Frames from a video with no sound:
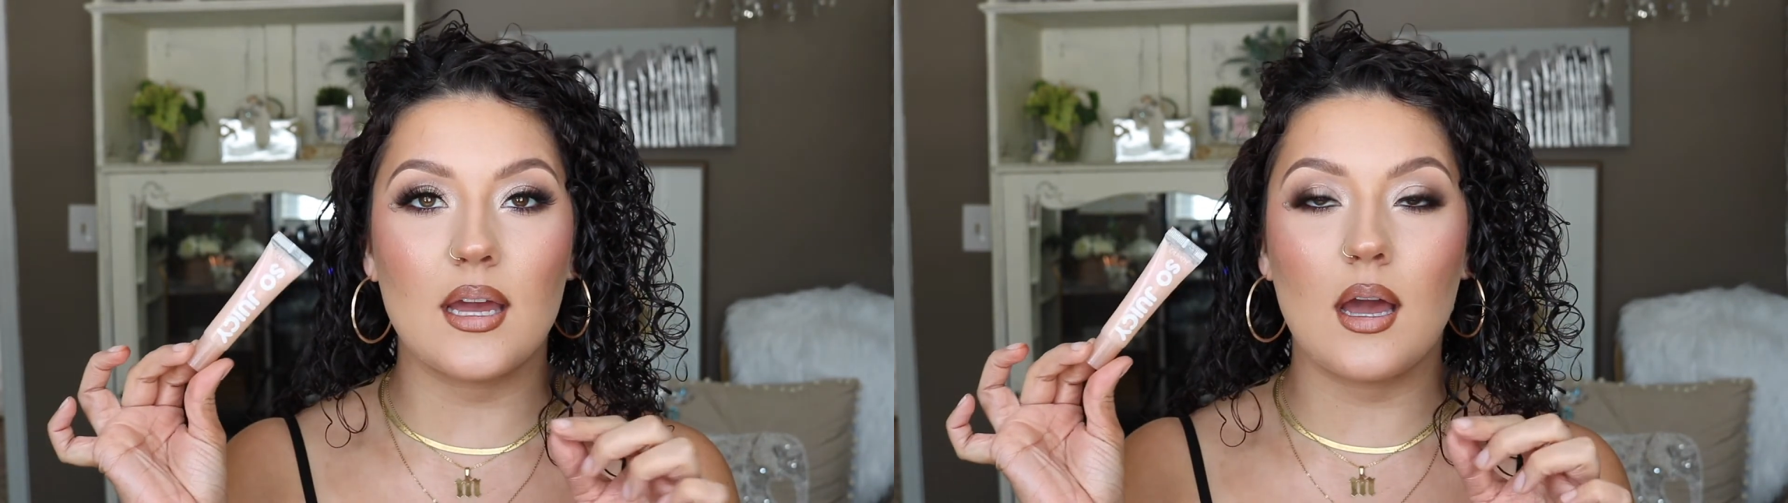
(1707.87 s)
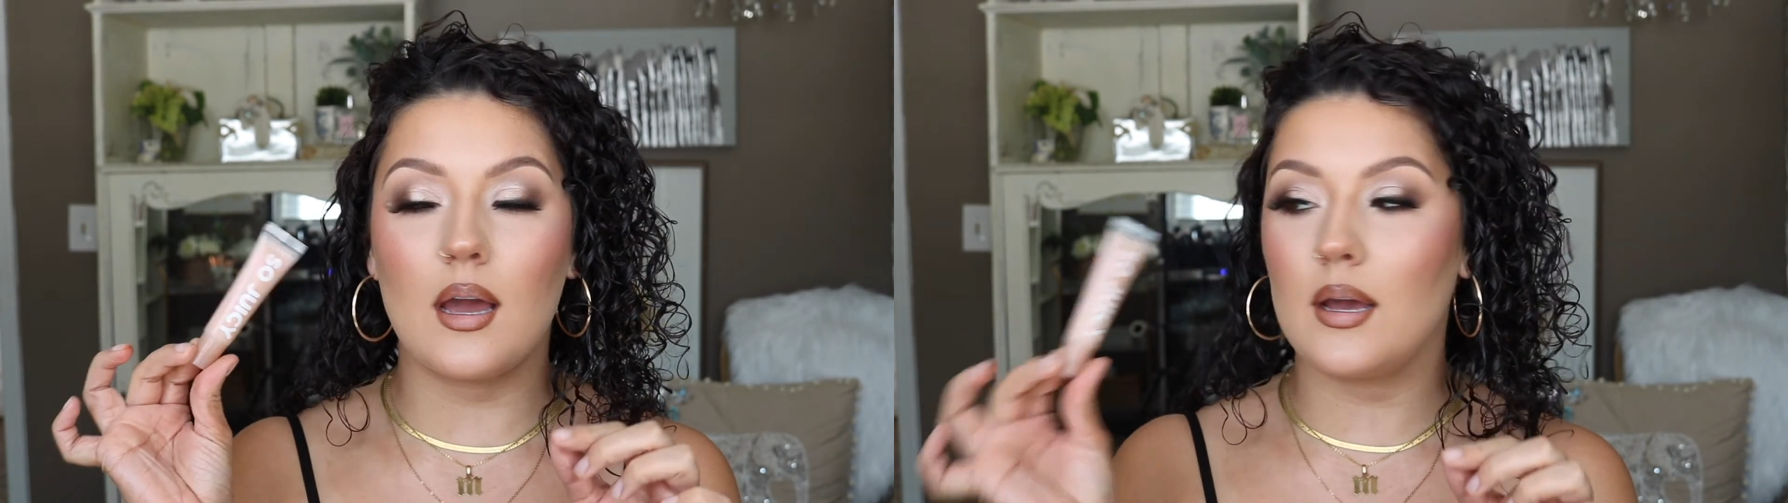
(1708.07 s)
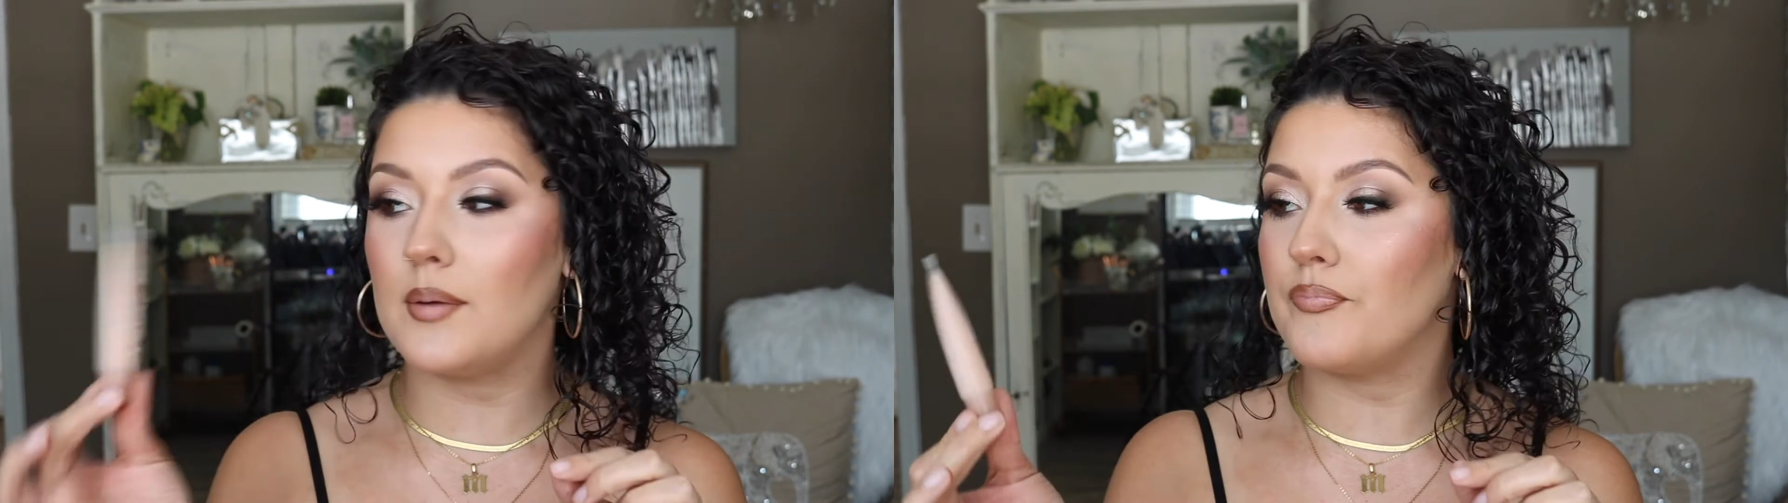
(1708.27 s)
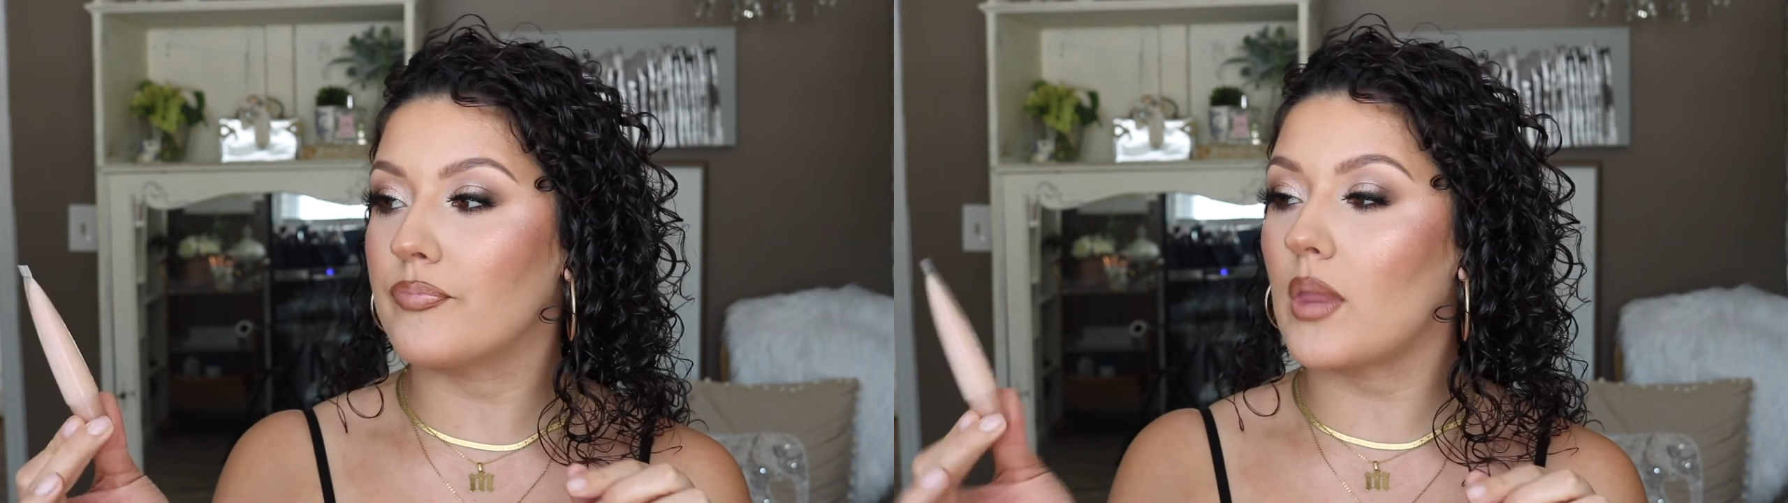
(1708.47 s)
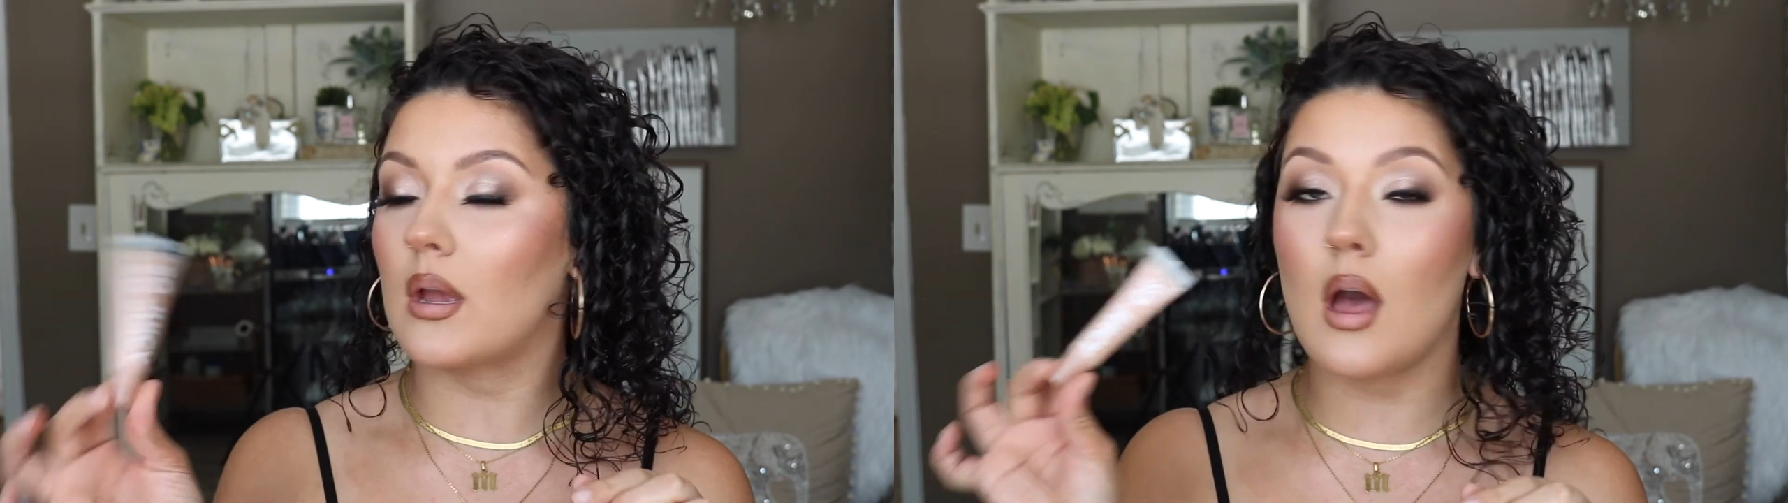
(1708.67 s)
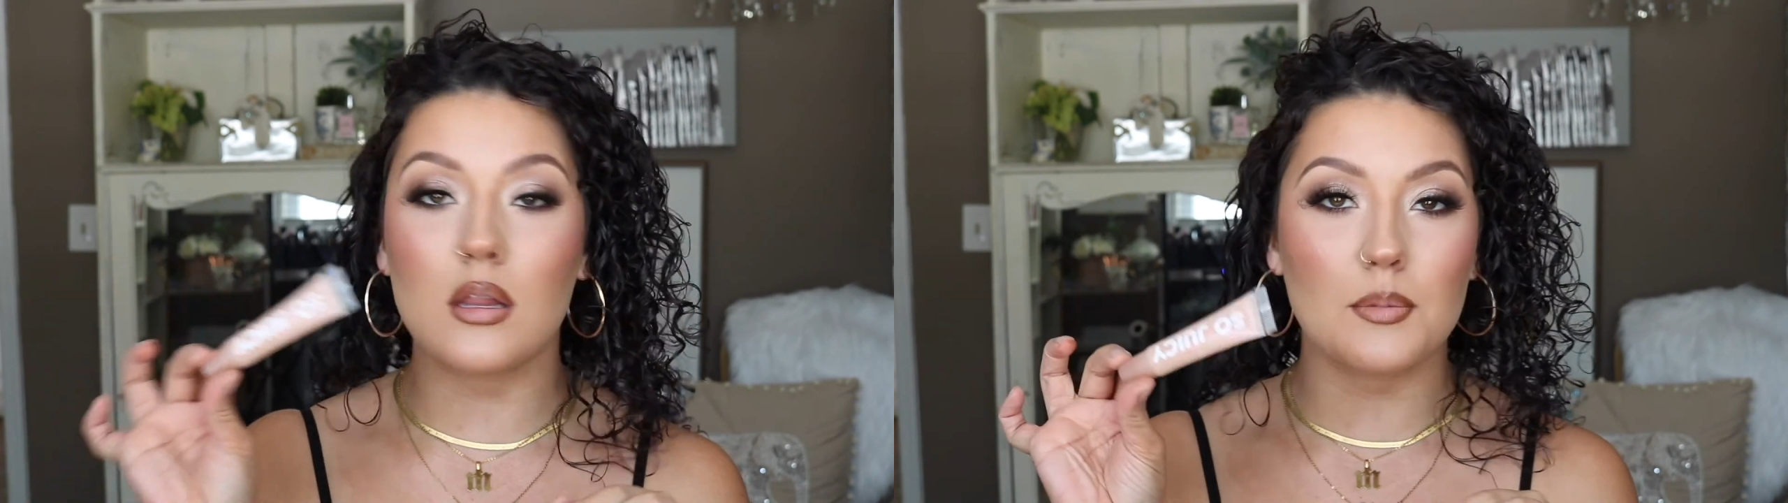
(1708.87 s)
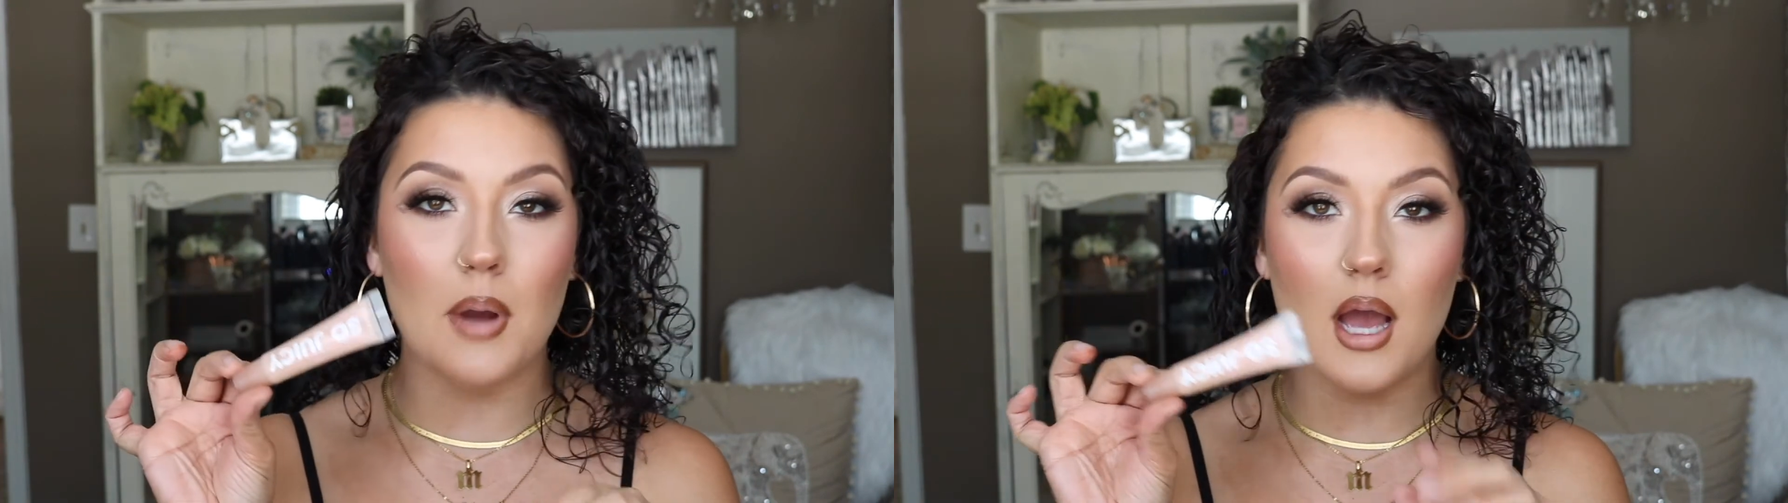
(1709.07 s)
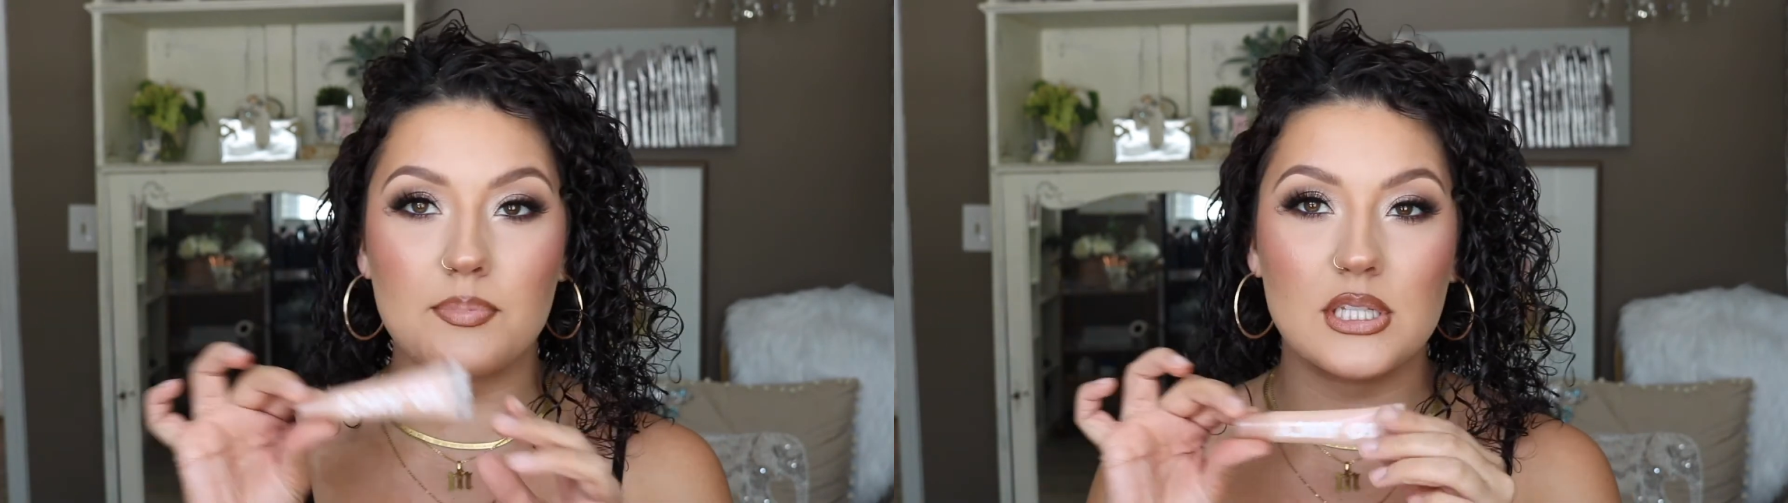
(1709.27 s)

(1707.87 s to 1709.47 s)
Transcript: ColourPop,